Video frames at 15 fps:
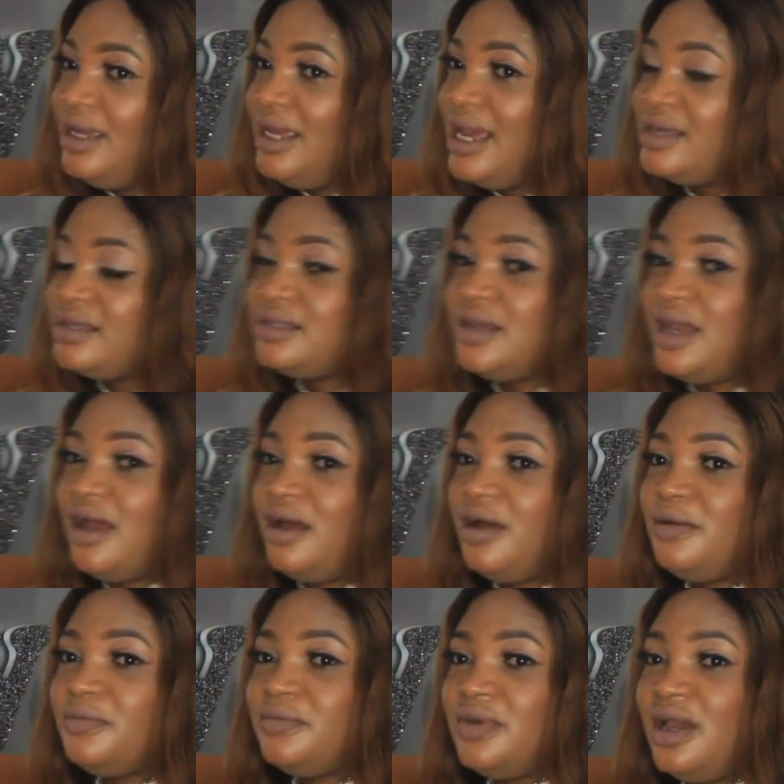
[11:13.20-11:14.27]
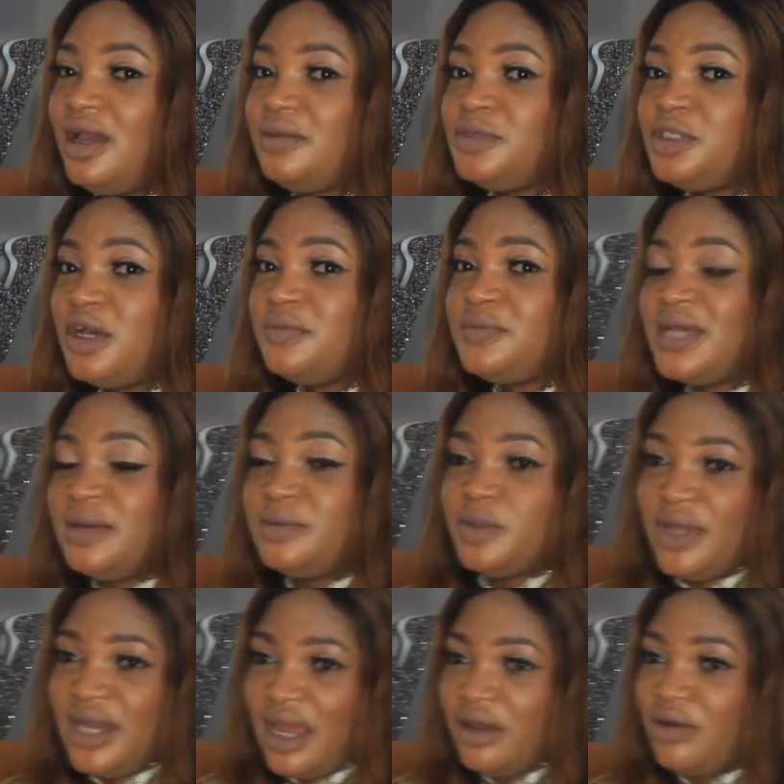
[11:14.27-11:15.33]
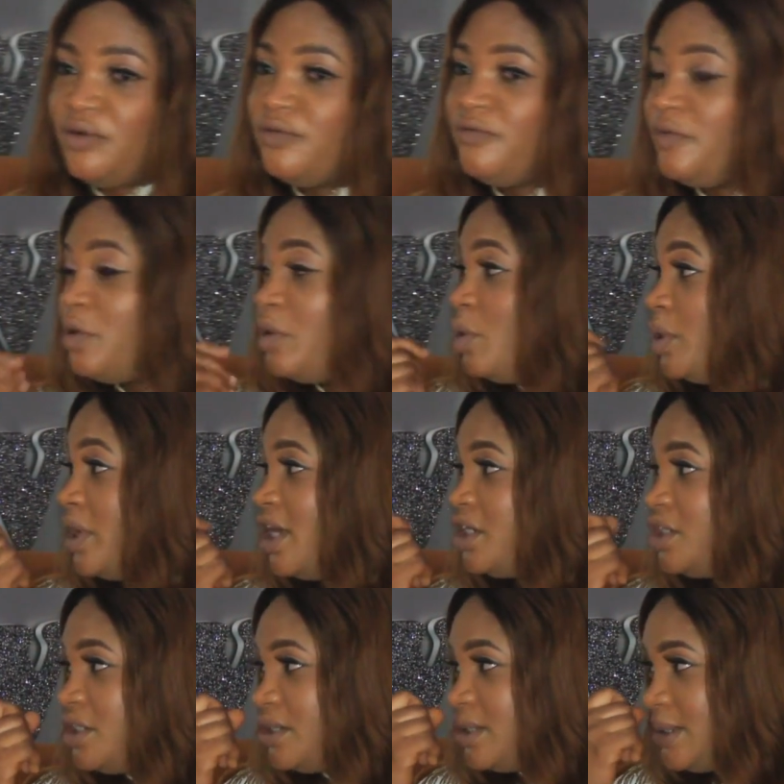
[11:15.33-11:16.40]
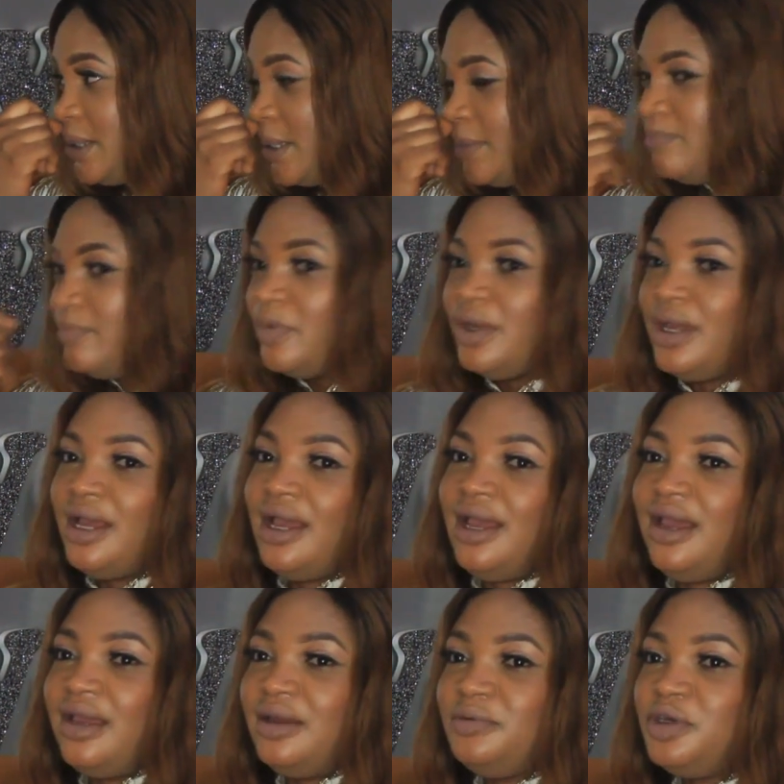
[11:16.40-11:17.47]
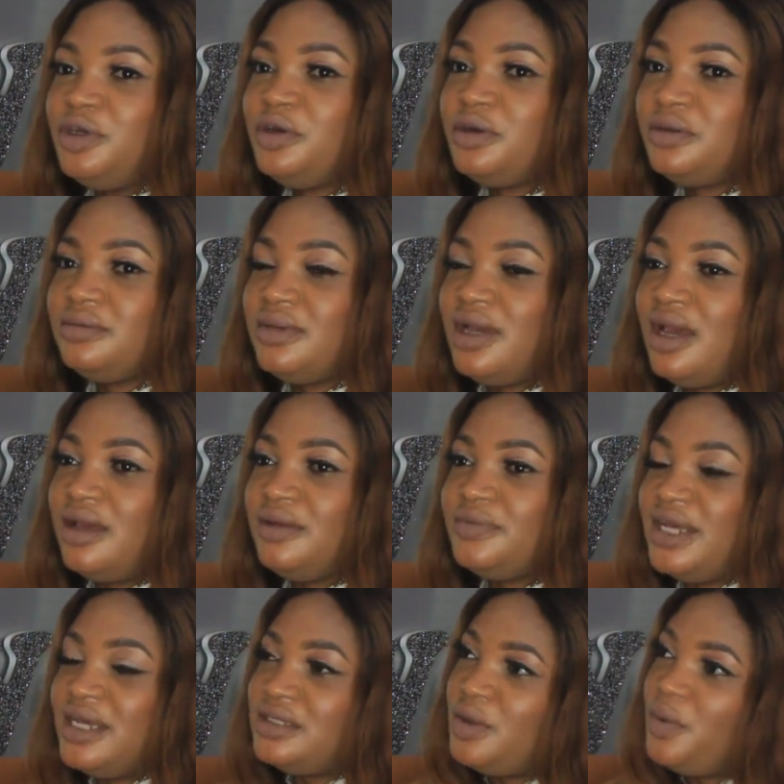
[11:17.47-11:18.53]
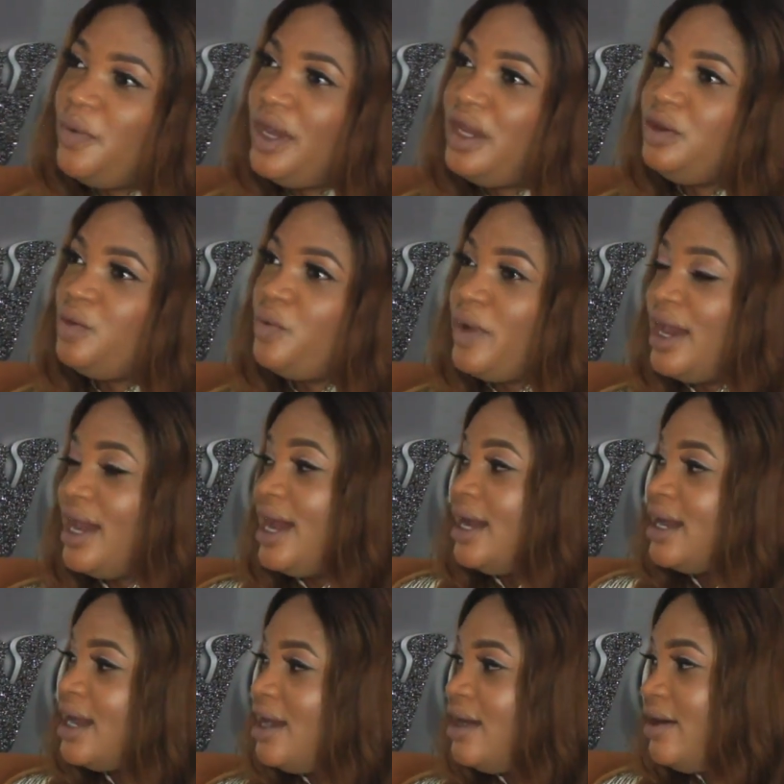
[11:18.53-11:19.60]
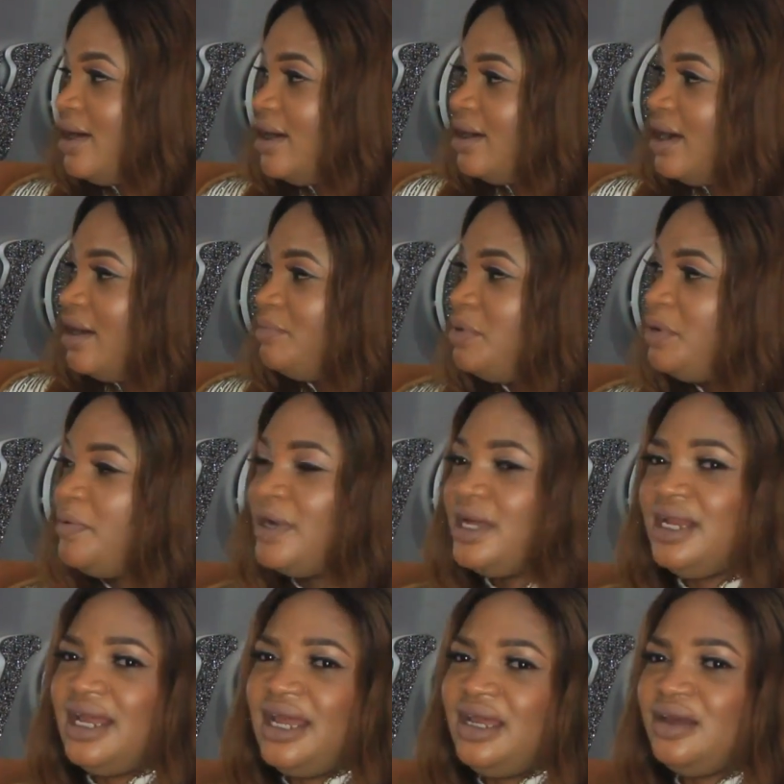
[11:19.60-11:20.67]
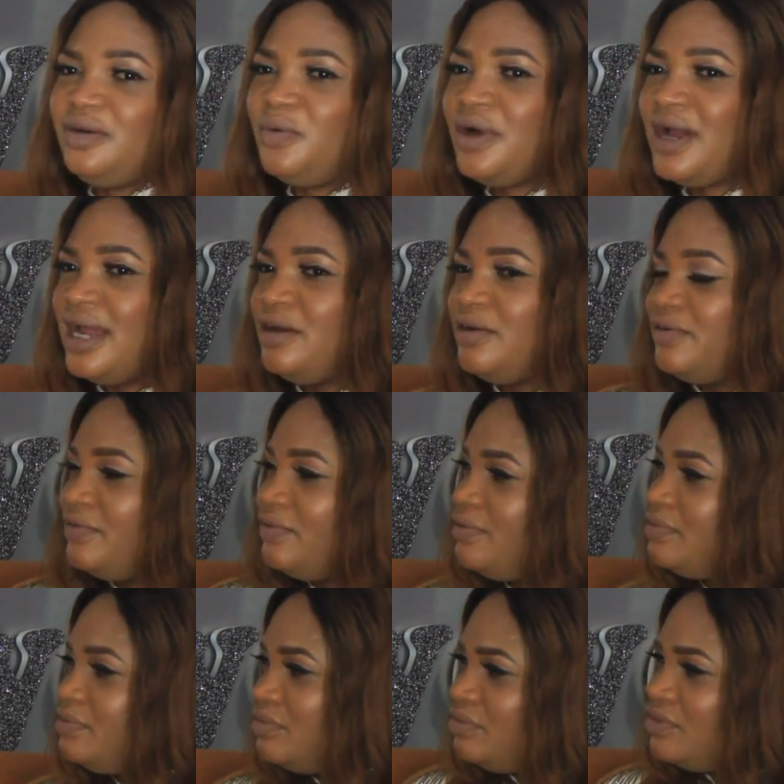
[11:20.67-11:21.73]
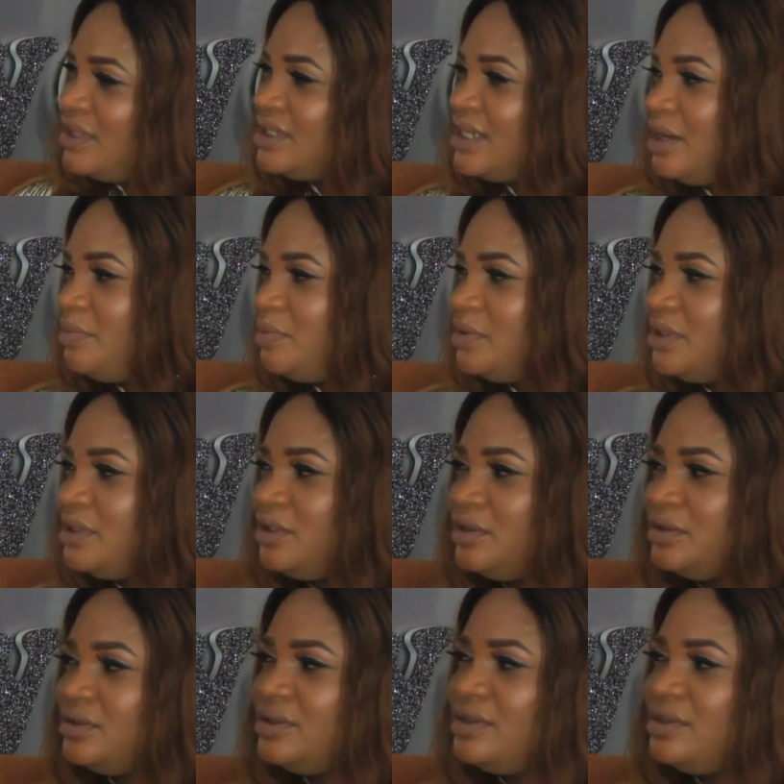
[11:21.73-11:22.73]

Yes. Sometimes when I go for occasions, there's a way you wear Ankara, and people are like, "What kind of dress are you putting on?"